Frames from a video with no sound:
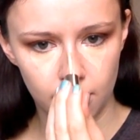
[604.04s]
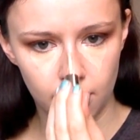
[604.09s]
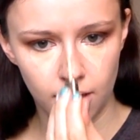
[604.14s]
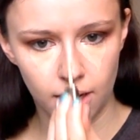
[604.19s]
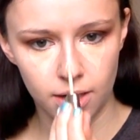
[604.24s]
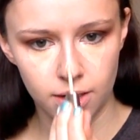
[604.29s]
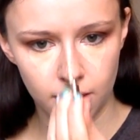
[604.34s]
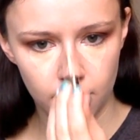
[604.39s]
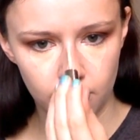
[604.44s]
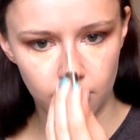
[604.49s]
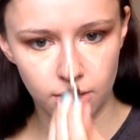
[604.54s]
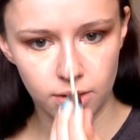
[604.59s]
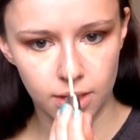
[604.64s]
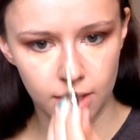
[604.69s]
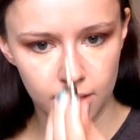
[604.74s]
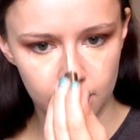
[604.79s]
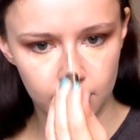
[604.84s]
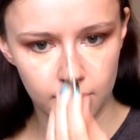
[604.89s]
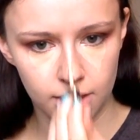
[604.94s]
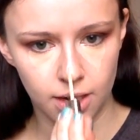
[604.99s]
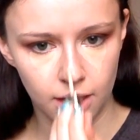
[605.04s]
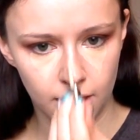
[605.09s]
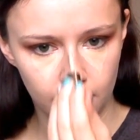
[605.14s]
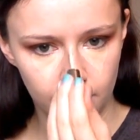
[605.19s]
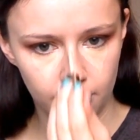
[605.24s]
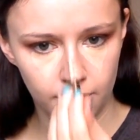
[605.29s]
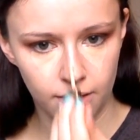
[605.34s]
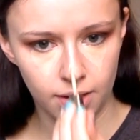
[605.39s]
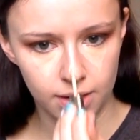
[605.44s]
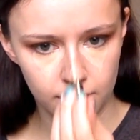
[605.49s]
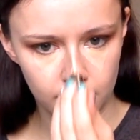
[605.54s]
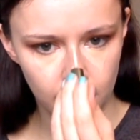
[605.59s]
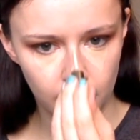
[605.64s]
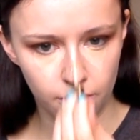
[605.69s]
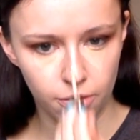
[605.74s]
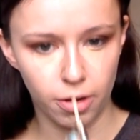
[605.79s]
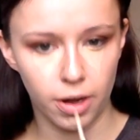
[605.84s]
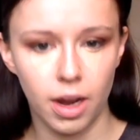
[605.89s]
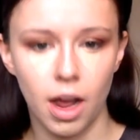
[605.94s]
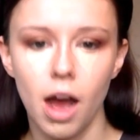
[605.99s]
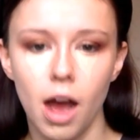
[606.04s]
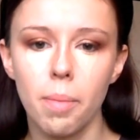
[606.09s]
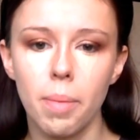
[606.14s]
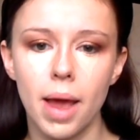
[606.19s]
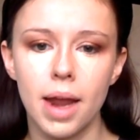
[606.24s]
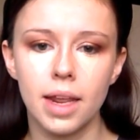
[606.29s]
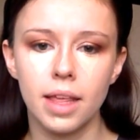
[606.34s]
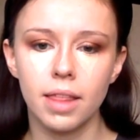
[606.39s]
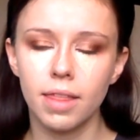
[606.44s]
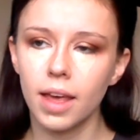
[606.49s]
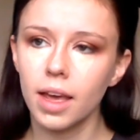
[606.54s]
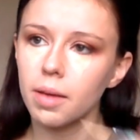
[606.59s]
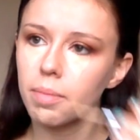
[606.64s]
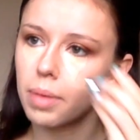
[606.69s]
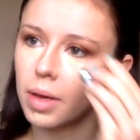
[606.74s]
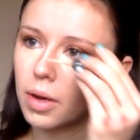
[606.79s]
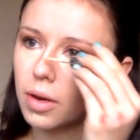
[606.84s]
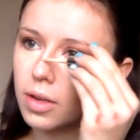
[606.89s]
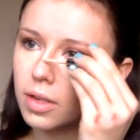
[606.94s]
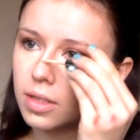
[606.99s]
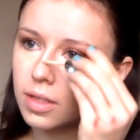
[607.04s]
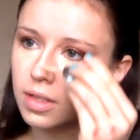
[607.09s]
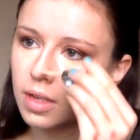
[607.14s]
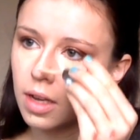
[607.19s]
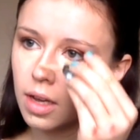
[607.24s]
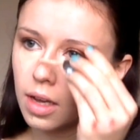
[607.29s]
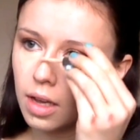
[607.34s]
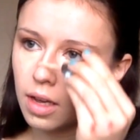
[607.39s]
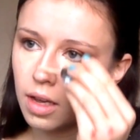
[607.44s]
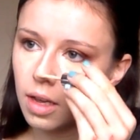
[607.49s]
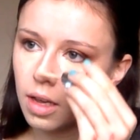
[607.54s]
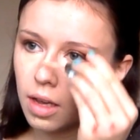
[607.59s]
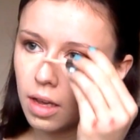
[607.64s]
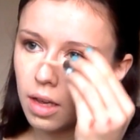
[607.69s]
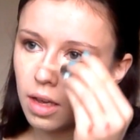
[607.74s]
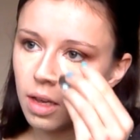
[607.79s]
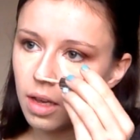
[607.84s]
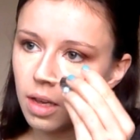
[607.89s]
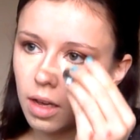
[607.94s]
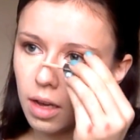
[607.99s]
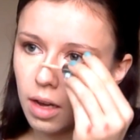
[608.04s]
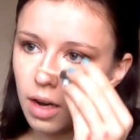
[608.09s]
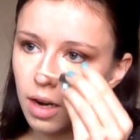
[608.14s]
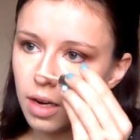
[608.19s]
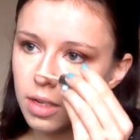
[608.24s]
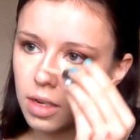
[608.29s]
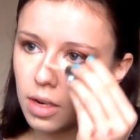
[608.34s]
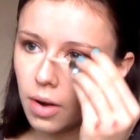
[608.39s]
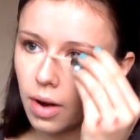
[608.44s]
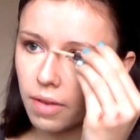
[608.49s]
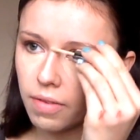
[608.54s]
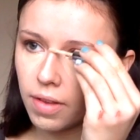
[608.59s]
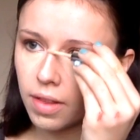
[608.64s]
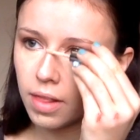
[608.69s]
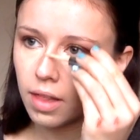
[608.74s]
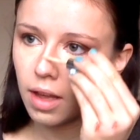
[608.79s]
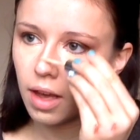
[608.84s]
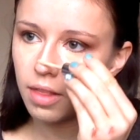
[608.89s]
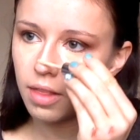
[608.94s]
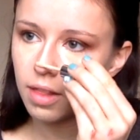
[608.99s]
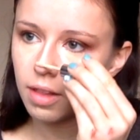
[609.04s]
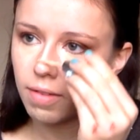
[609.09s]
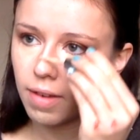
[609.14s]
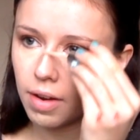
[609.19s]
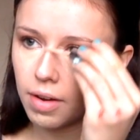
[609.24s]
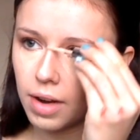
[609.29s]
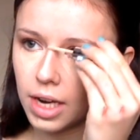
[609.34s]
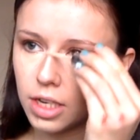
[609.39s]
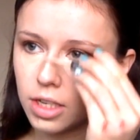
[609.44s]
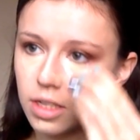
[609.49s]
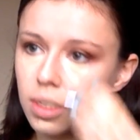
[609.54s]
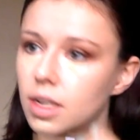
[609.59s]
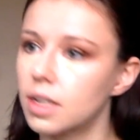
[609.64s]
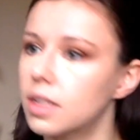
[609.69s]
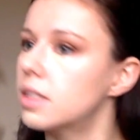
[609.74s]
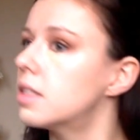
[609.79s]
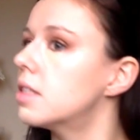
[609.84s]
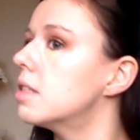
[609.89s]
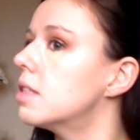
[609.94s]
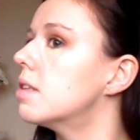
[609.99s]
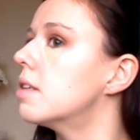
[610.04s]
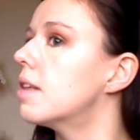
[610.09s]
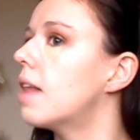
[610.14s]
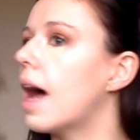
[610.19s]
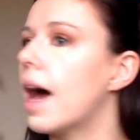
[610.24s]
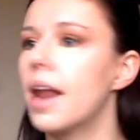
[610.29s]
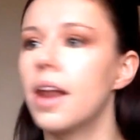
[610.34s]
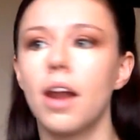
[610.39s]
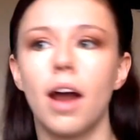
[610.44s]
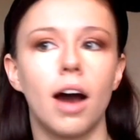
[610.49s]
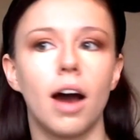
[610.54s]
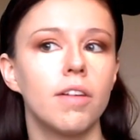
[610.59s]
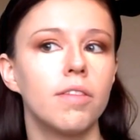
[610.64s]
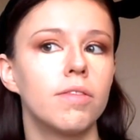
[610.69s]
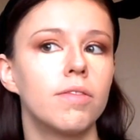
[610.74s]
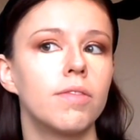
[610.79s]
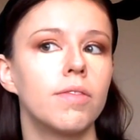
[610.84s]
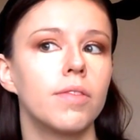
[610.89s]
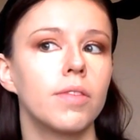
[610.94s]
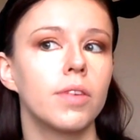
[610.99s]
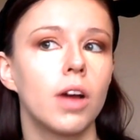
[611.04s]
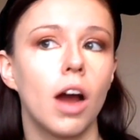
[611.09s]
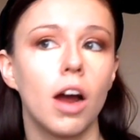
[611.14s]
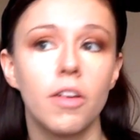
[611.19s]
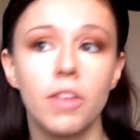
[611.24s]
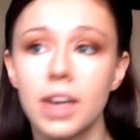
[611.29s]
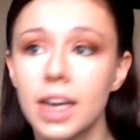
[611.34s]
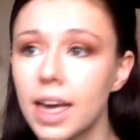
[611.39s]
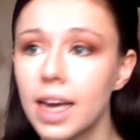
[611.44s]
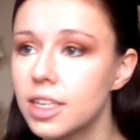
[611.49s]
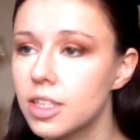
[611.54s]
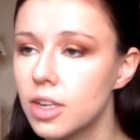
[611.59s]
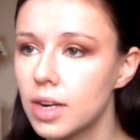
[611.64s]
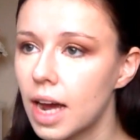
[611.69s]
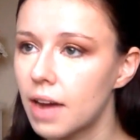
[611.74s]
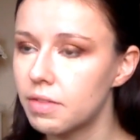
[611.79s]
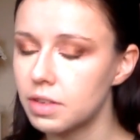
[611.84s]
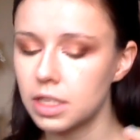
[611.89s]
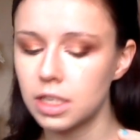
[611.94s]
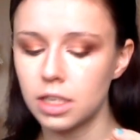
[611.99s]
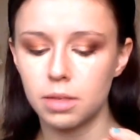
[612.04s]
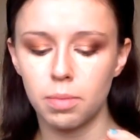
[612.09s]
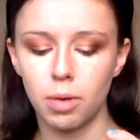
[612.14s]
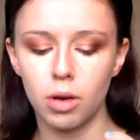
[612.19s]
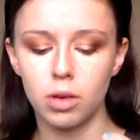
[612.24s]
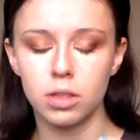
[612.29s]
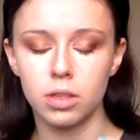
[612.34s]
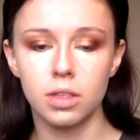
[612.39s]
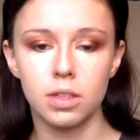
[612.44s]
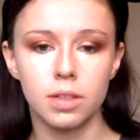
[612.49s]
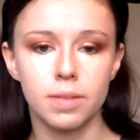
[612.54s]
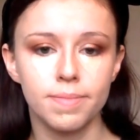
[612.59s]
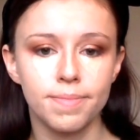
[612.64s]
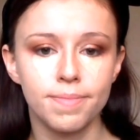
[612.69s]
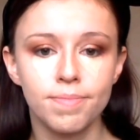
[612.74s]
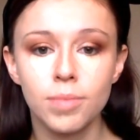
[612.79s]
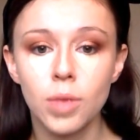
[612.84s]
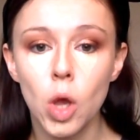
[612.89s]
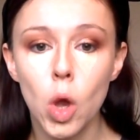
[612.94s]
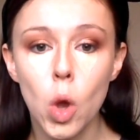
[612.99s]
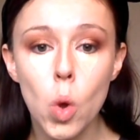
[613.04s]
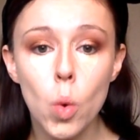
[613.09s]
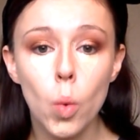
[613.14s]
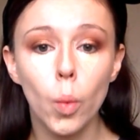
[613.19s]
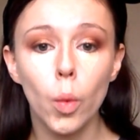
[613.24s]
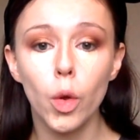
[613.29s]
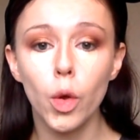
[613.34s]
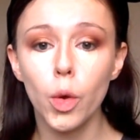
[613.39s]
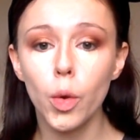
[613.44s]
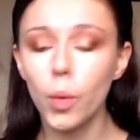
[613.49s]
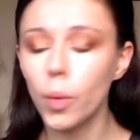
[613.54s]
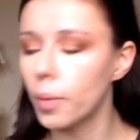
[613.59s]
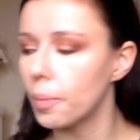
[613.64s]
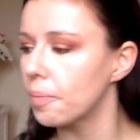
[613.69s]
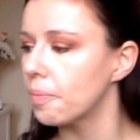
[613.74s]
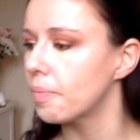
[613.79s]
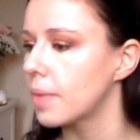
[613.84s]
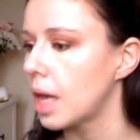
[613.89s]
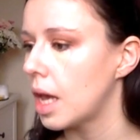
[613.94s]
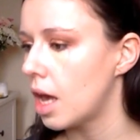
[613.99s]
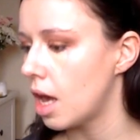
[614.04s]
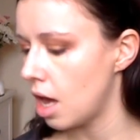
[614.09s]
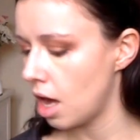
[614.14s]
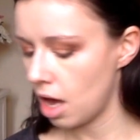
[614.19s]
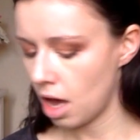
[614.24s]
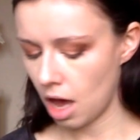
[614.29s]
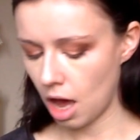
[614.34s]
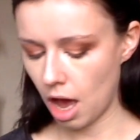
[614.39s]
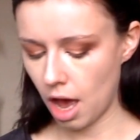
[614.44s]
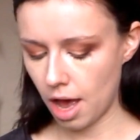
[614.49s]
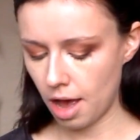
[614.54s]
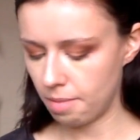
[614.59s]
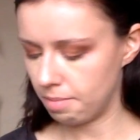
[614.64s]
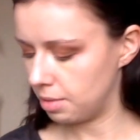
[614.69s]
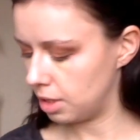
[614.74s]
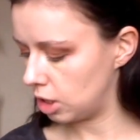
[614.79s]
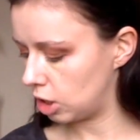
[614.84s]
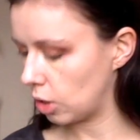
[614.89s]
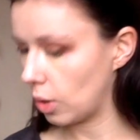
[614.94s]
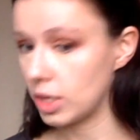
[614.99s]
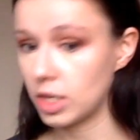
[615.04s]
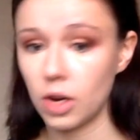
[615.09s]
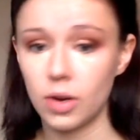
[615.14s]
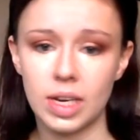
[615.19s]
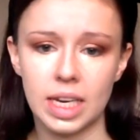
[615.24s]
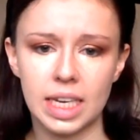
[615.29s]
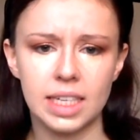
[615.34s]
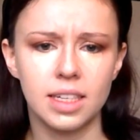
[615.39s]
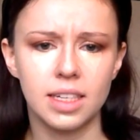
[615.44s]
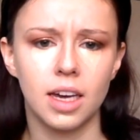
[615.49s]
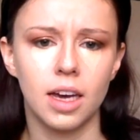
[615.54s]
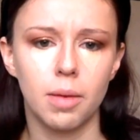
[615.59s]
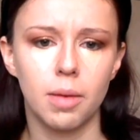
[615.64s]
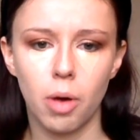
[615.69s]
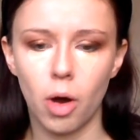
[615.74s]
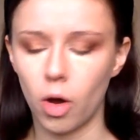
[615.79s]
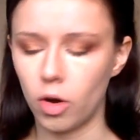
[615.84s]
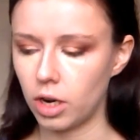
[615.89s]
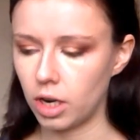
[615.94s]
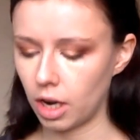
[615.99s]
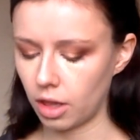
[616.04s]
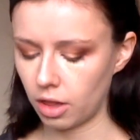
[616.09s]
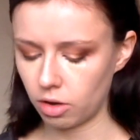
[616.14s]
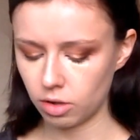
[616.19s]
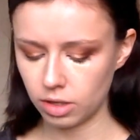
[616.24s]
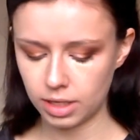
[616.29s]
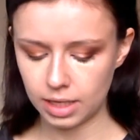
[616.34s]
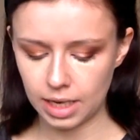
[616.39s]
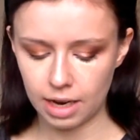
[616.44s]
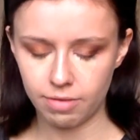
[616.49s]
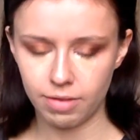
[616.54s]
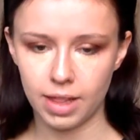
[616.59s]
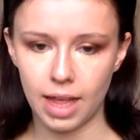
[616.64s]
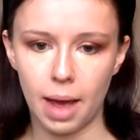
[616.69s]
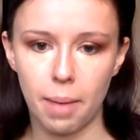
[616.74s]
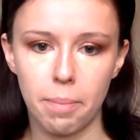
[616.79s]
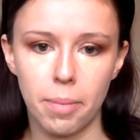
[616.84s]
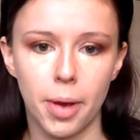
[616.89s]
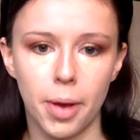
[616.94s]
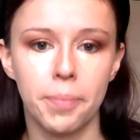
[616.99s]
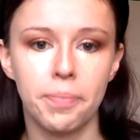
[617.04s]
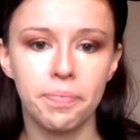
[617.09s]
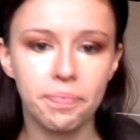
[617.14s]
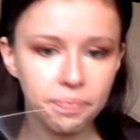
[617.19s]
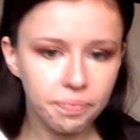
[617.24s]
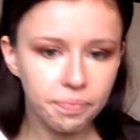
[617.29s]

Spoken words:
I don't use this as covering up anything, because I don't know. I think the foundation does that enough. Currently, I don't have any spots. Woohoo! So I don't need to put on another concealer for that. But